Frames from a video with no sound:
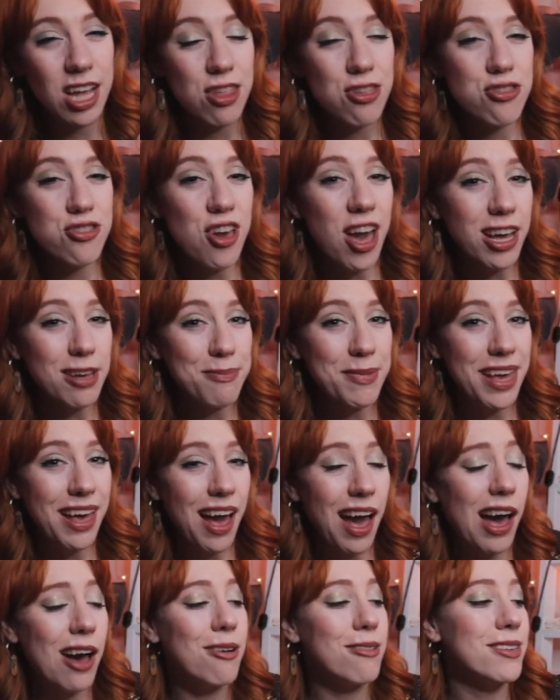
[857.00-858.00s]
check me
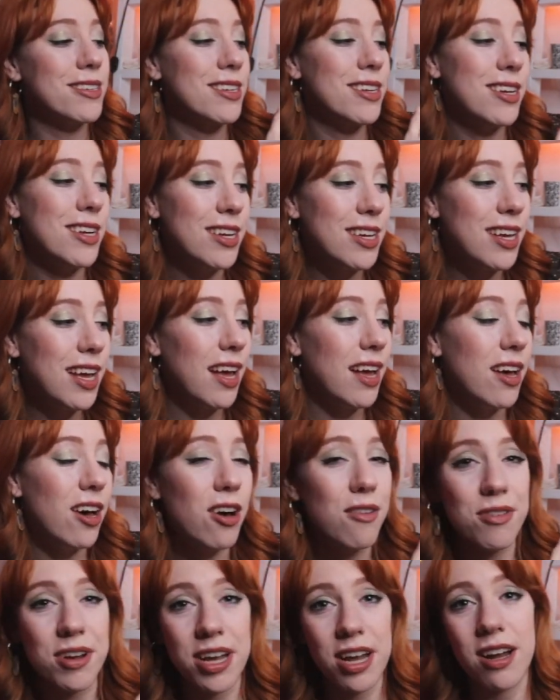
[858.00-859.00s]
out
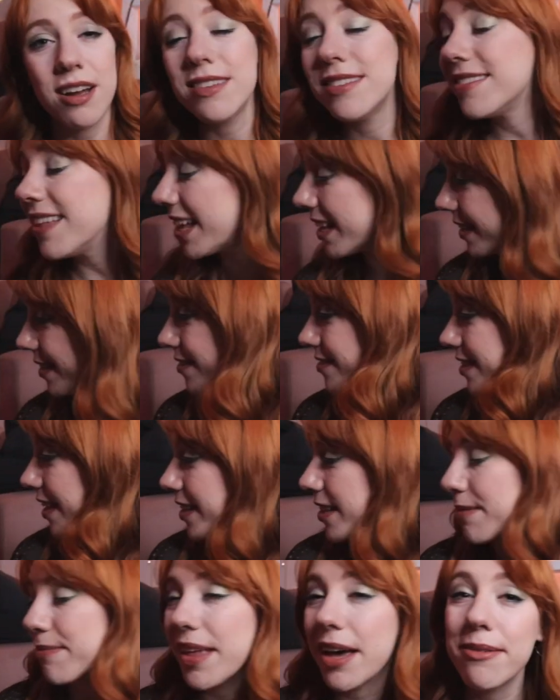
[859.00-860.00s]
over here. Thank you,
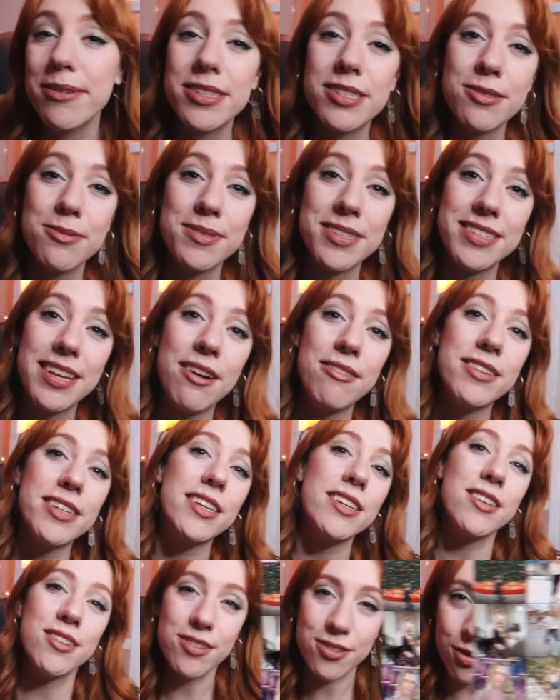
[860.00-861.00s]
Salem. That was a
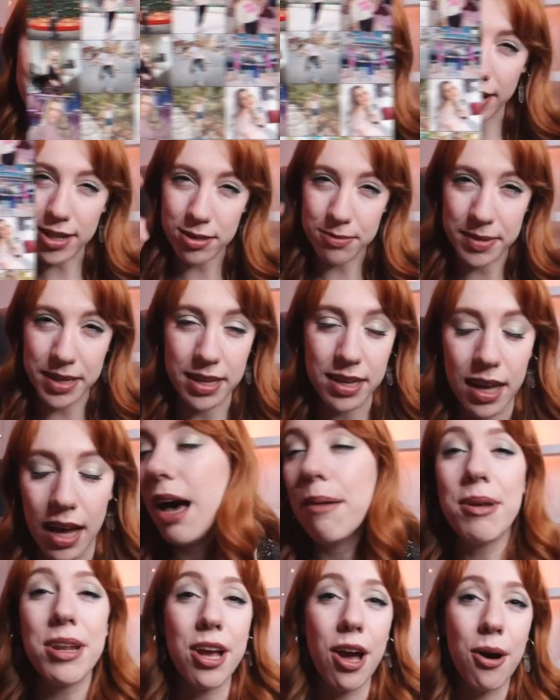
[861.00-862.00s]
resounding go follow me.
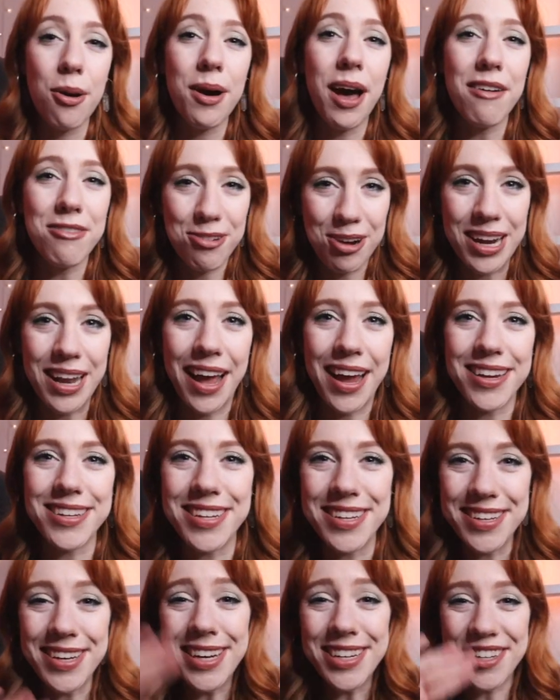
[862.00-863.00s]
I'm gonna go. Have a great night.
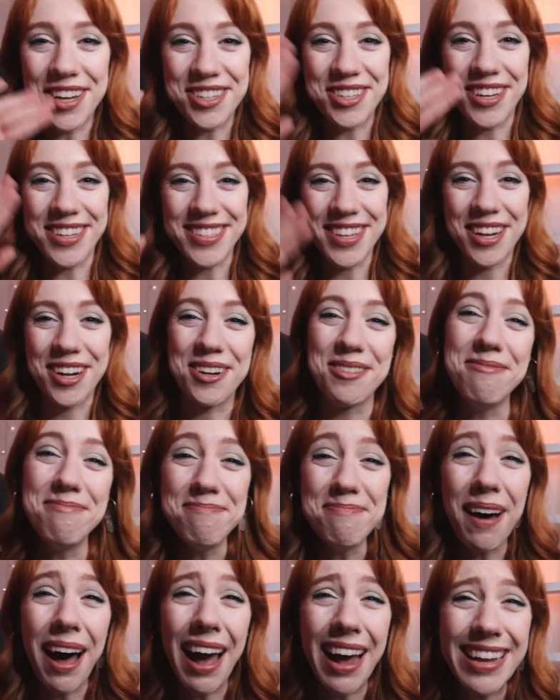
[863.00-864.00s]
Talk to you guys later.
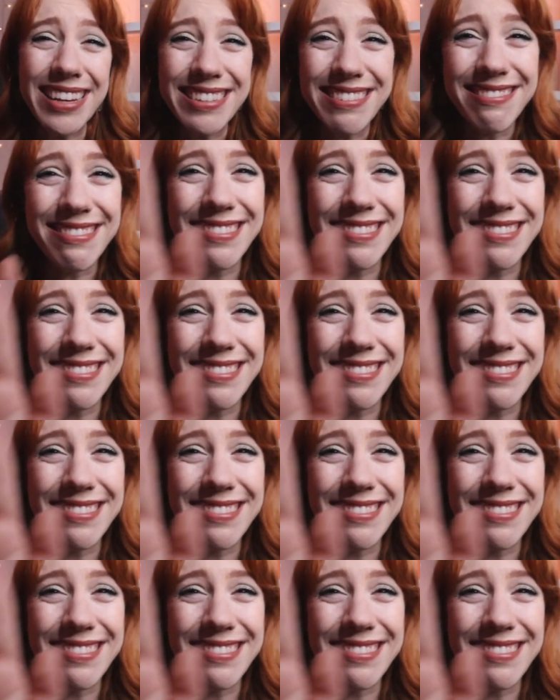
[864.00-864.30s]
Bye.